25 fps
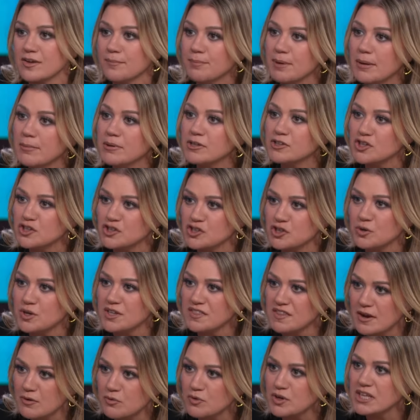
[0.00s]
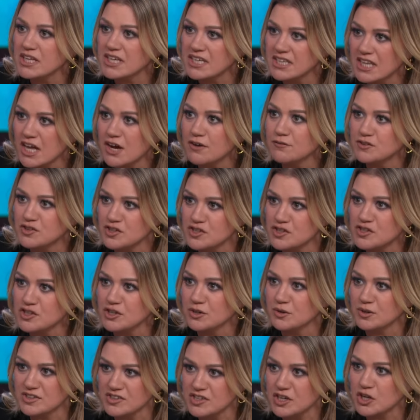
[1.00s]
to be able to do what they really love to
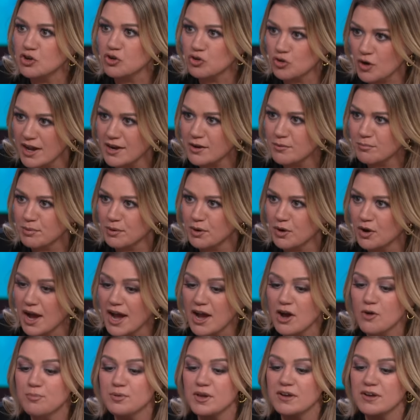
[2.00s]
do. It's incredible. I hope